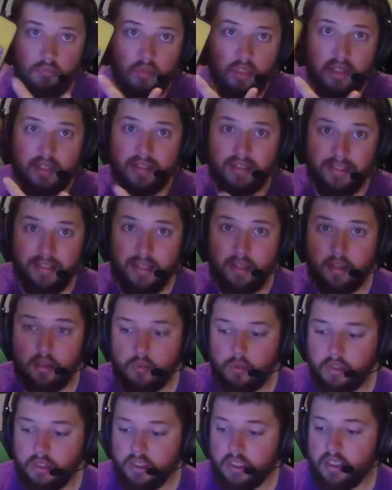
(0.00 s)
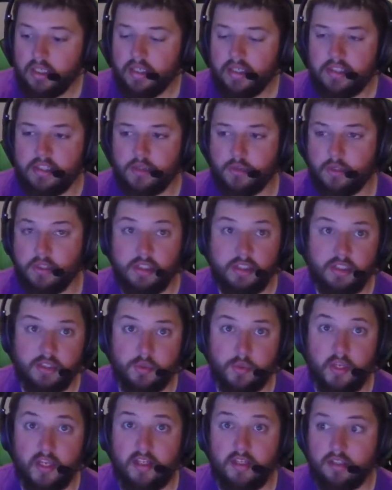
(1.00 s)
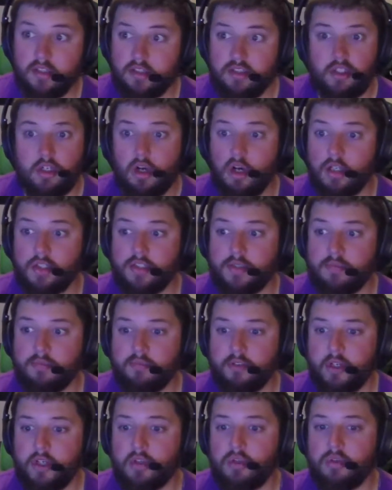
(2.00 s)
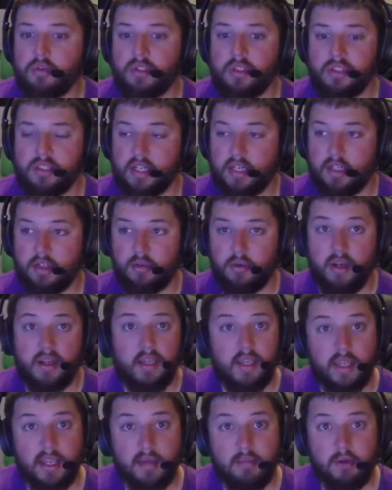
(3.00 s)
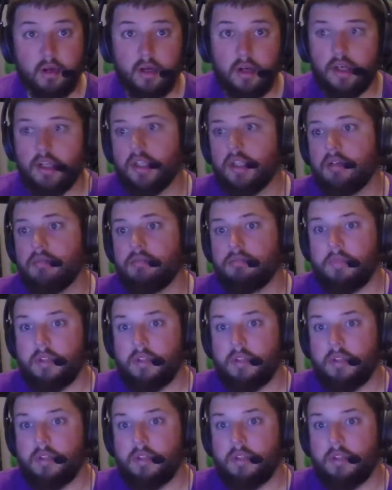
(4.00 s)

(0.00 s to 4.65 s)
I got the yellow one. It's really sweet. It's an awesome phone. It's got a great camera on it.